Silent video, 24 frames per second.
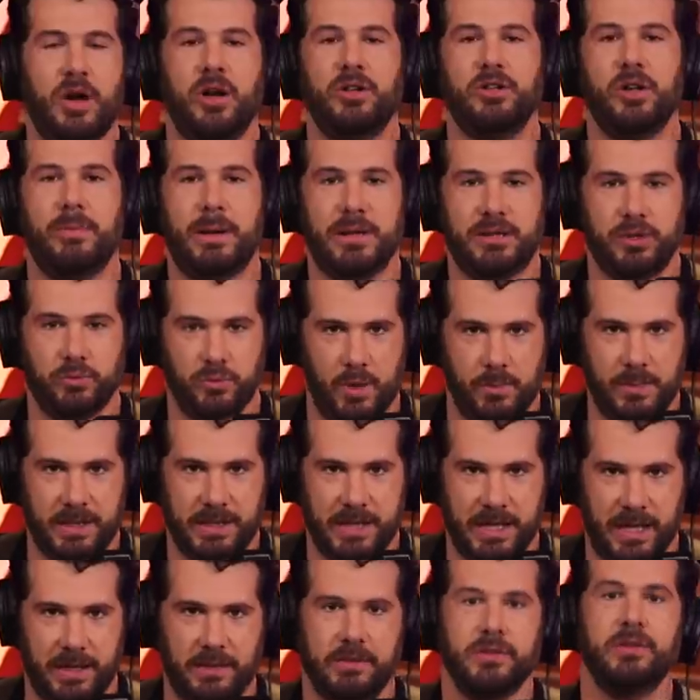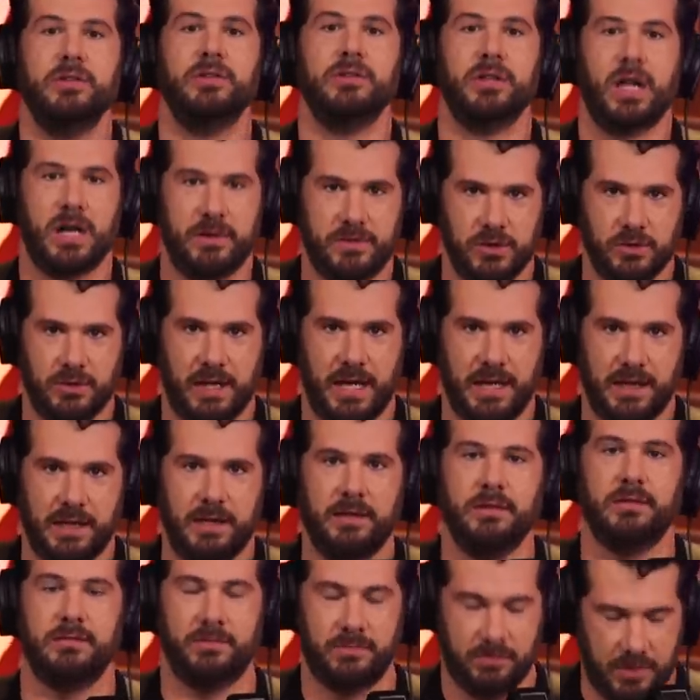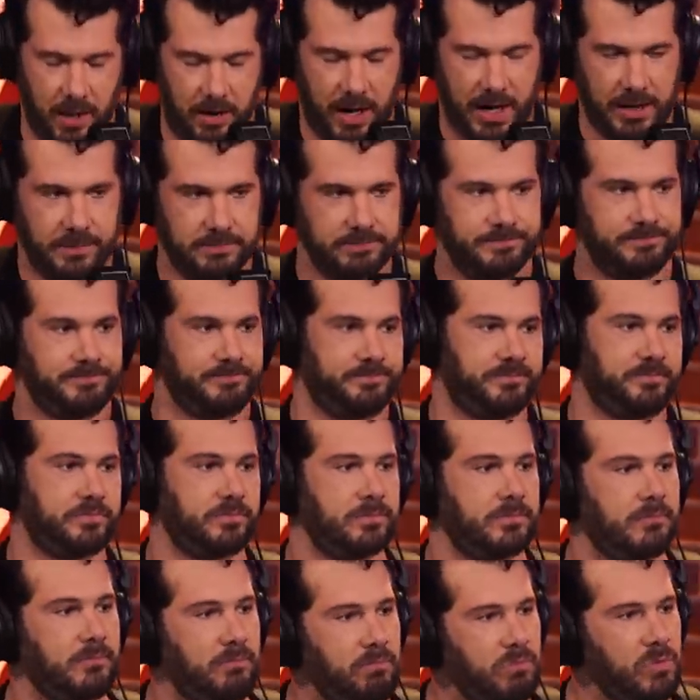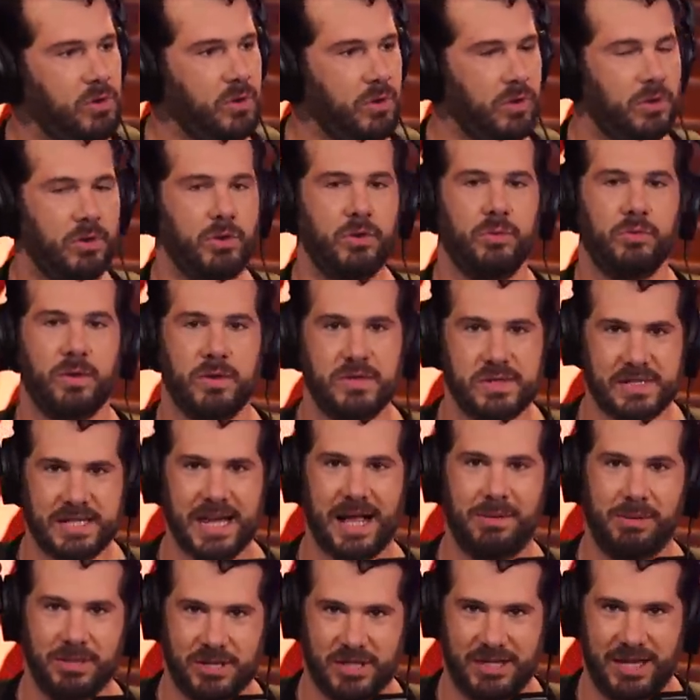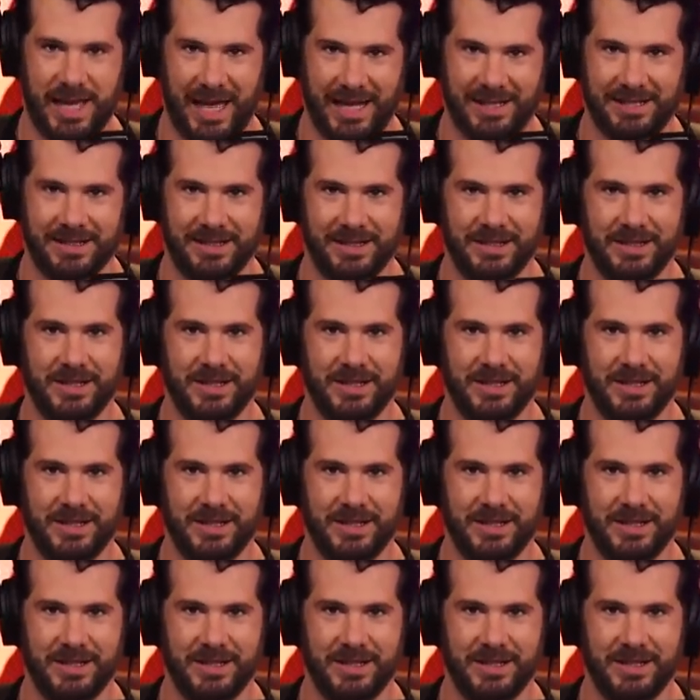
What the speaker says: You all know about The Woman King. None of you like it. All right. We've established that.